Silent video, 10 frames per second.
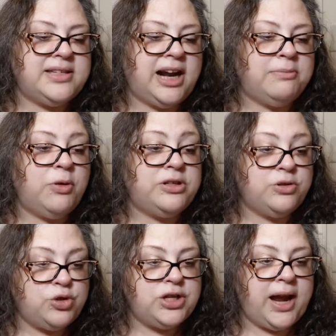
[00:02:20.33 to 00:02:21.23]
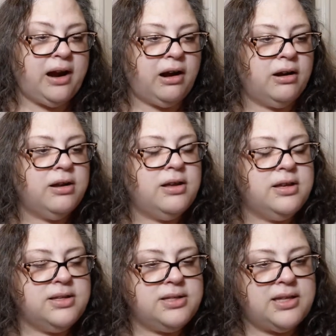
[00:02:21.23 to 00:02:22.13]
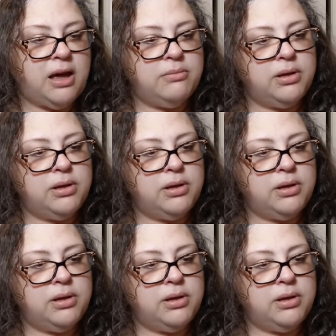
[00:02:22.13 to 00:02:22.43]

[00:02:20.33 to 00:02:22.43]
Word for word: And I'm going to share some.